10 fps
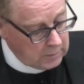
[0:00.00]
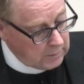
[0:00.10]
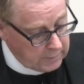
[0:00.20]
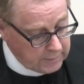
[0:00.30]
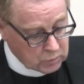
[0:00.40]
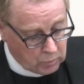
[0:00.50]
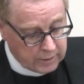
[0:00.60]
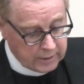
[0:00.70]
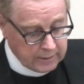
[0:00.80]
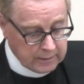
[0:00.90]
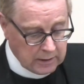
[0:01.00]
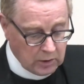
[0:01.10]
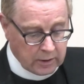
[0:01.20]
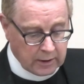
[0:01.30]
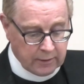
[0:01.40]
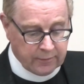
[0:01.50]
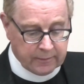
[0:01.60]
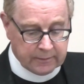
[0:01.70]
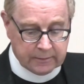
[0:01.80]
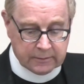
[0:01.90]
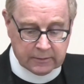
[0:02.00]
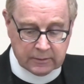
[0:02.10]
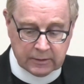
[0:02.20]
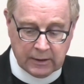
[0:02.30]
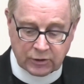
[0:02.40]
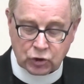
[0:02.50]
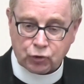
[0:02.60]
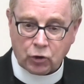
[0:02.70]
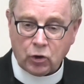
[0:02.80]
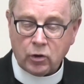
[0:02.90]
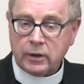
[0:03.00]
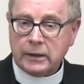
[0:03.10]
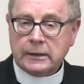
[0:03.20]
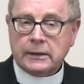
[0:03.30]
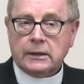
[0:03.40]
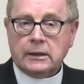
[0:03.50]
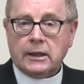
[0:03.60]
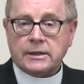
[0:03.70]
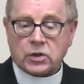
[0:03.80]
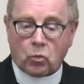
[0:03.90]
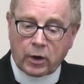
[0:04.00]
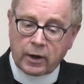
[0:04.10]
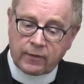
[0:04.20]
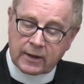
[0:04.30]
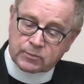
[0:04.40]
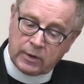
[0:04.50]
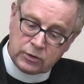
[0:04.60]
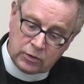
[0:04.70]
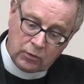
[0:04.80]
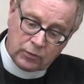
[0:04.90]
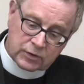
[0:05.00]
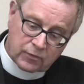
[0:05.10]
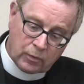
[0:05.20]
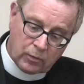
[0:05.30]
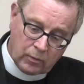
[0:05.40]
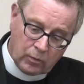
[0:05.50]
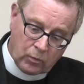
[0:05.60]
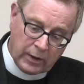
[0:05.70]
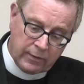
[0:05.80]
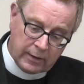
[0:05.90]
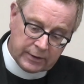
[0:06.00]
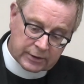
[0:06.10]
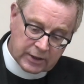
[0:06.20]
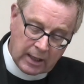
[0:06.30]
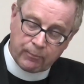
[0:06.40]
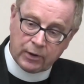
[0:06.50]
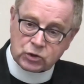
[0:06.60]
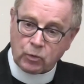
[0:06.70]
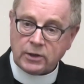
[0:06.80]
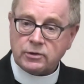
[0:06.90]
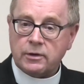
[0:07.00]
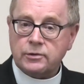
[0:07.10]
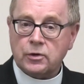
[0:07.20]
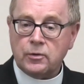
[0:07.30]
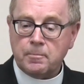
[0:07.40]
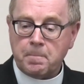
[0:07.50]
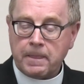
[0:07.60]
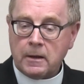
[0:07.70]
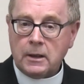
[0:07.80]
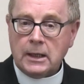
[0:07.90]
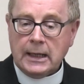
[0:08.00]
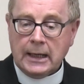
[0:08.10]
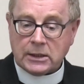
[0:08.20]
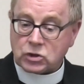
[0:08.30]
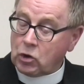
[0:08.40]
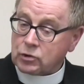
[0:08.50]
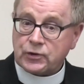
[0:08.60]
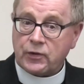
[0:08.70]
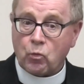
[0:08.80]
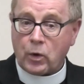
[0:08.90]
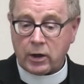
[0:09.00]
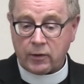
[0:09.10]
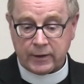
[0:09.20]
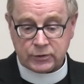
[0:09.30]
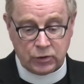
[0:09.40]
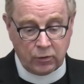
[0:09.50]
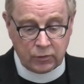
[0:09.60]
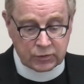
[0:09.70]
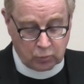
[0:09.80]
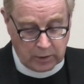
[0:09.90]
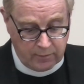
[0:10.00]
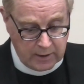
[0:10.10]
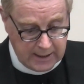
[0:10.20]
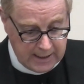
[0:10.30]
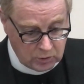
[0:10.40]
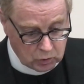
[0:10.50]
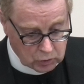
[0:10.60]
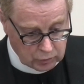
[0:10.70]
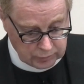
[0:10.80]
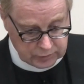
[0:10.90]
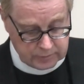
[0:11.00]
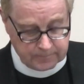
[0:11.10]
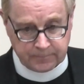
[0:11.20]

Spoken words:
And this word, looketh, it's strong. It's the word that's been used when the disciples went to the tomb. It's also the word that's used when the angels